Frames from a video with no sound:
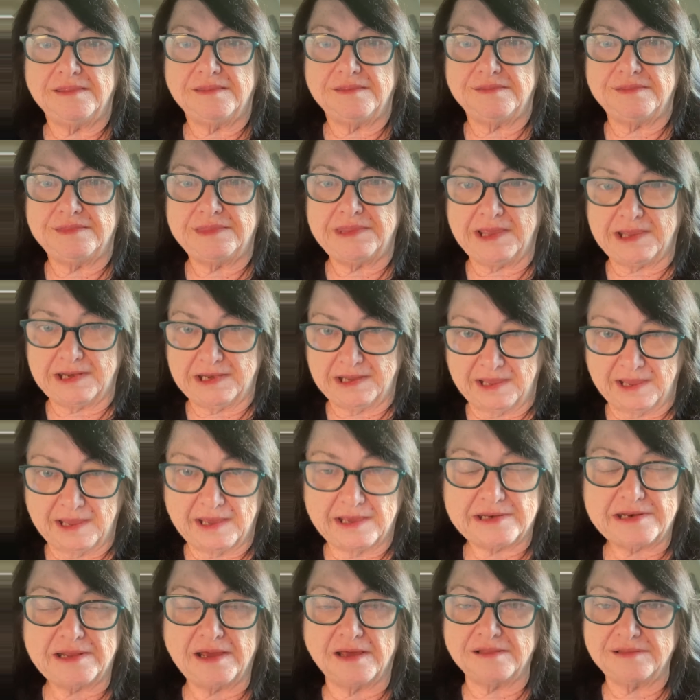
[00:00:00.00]
that
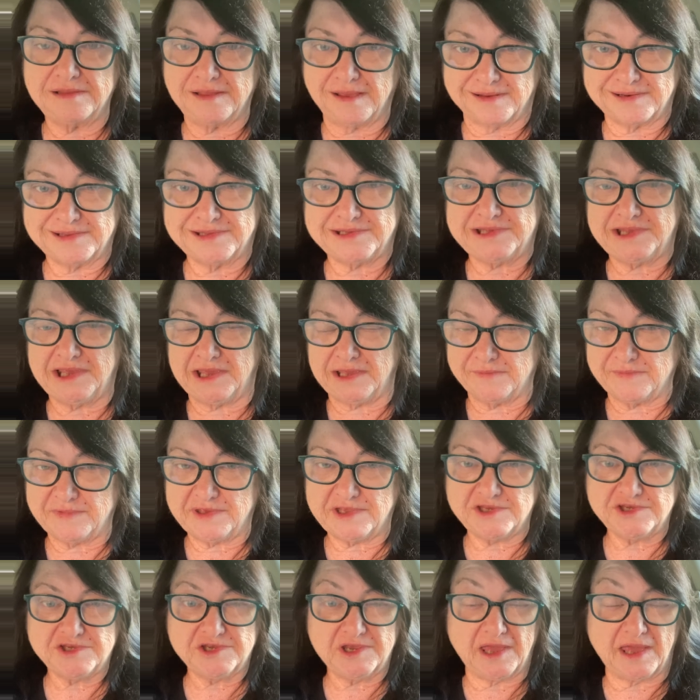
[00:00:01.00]
had a lot of
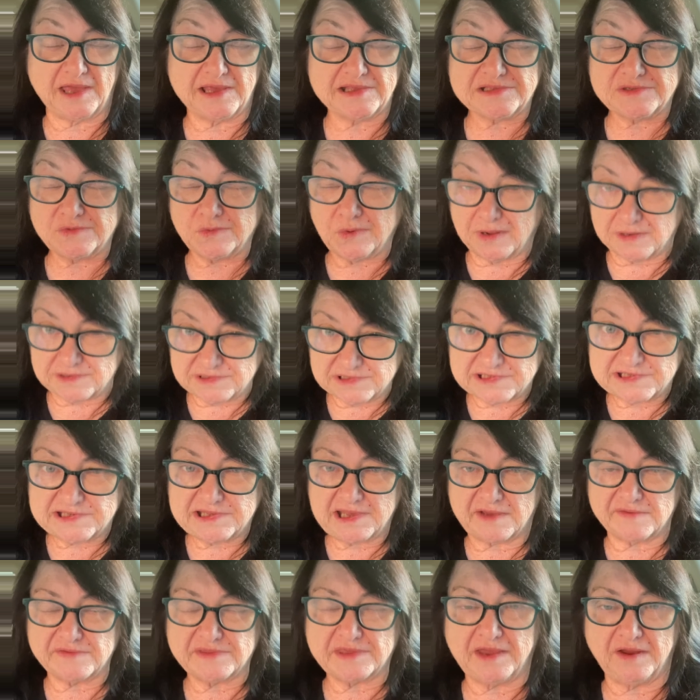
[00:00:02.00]
damage as well as
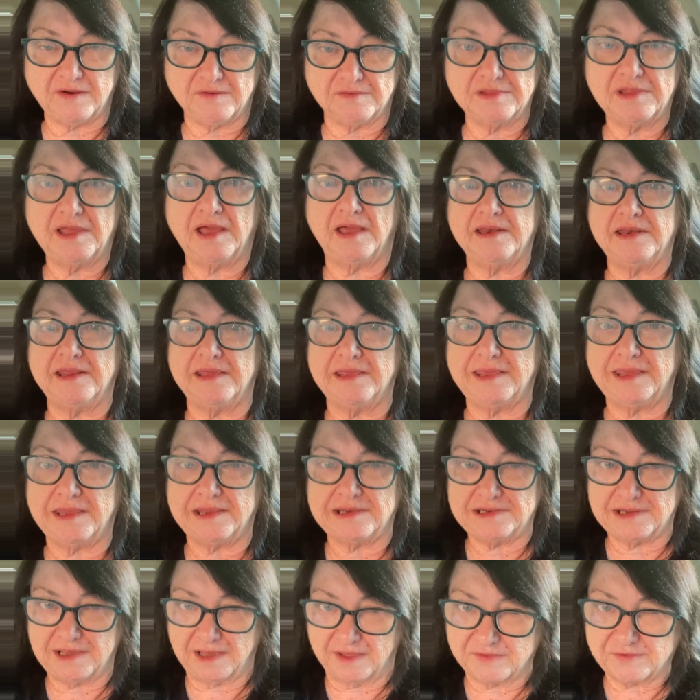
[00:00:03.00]
South Carolina
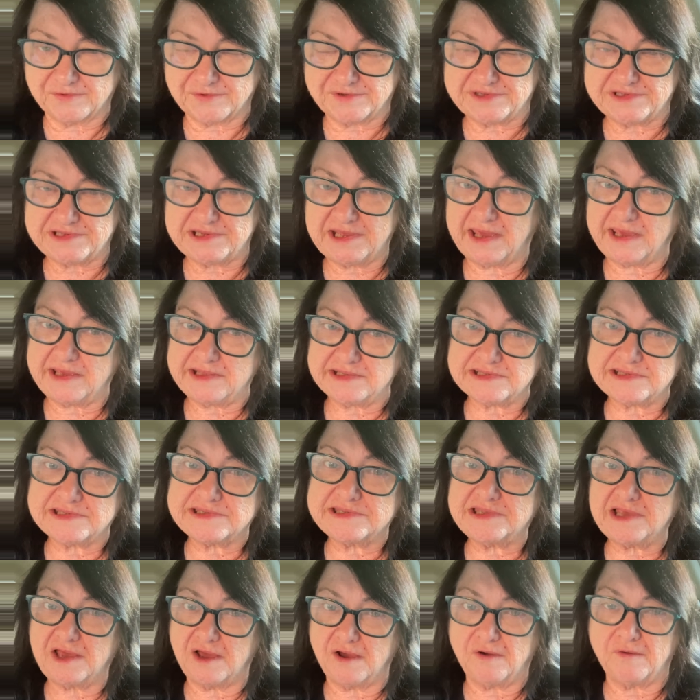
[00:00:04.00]
and other states.
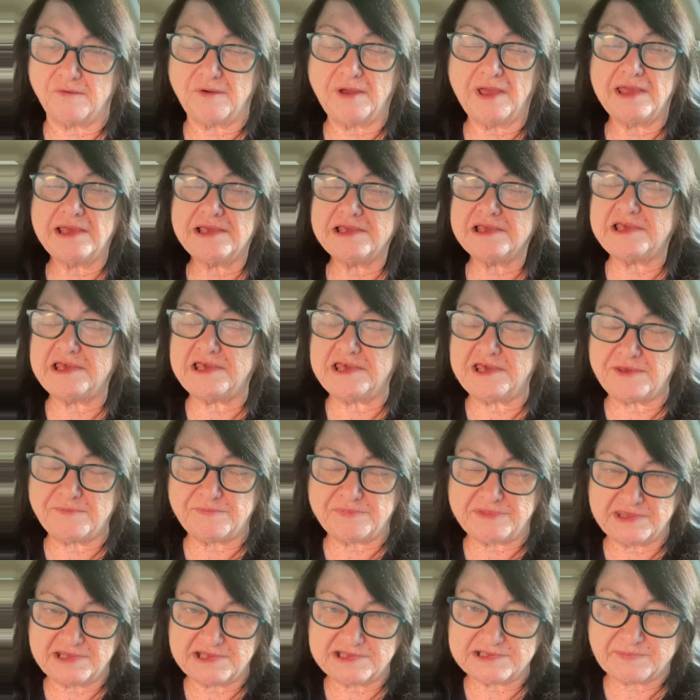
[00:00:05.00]
So keep
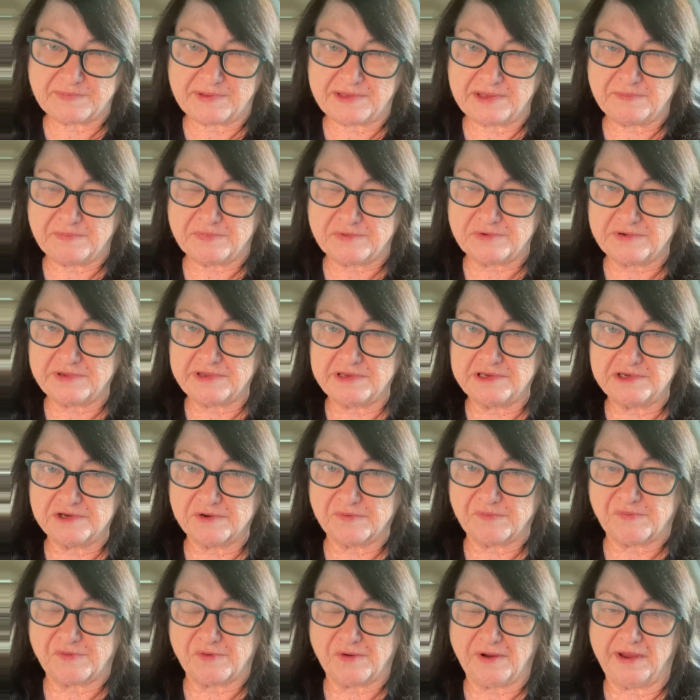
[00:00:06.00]
these people in your
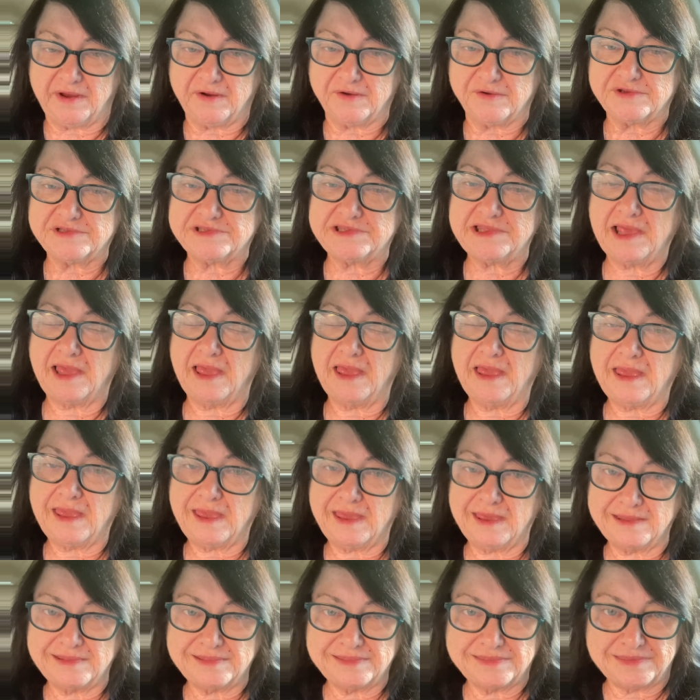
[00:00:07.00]
prayers
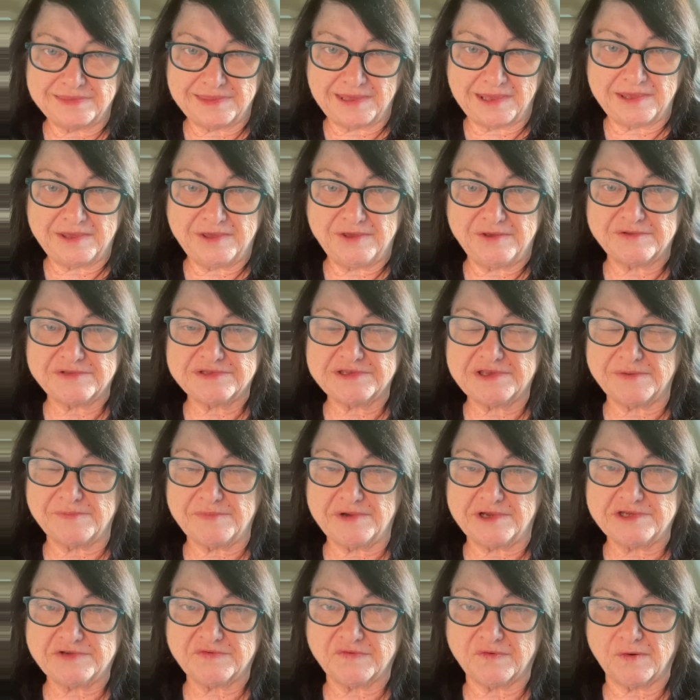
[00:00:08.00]
and thank you so
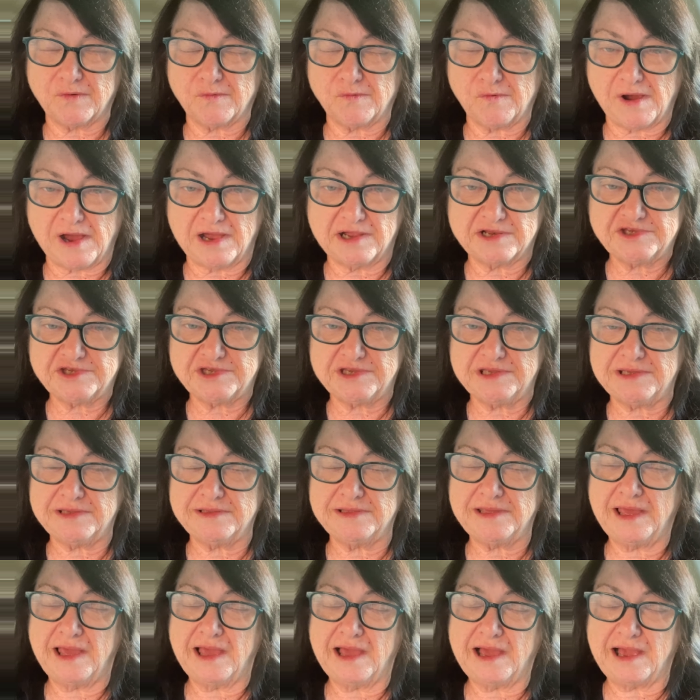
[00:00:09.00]
much for watching.
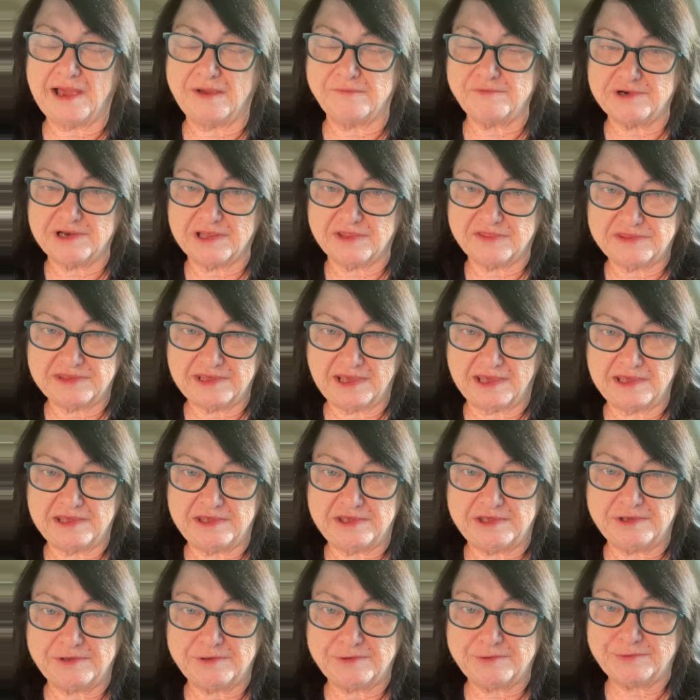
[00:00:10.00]
I want to
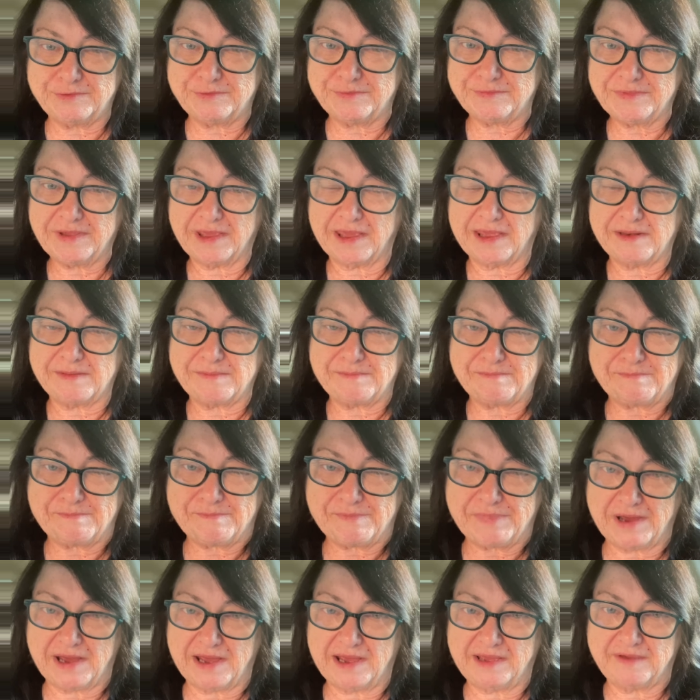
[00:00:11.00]
thank you and
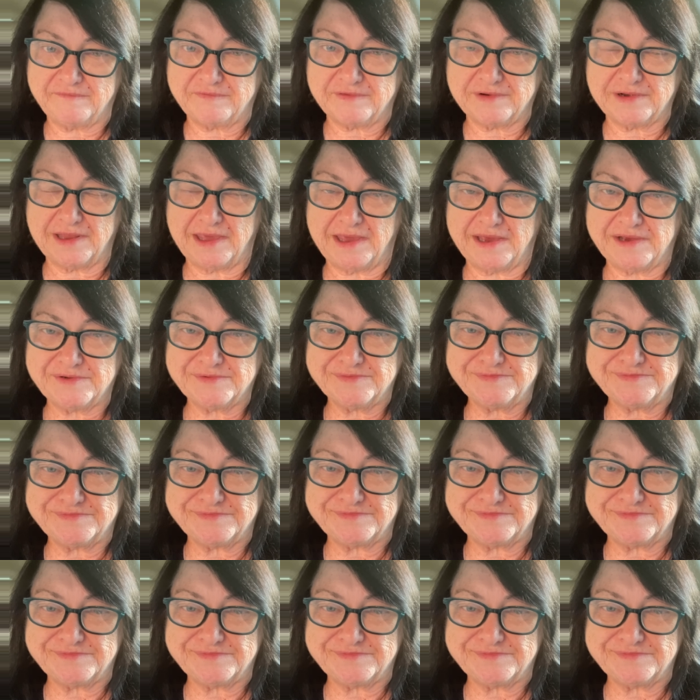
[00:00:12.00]
bye for now.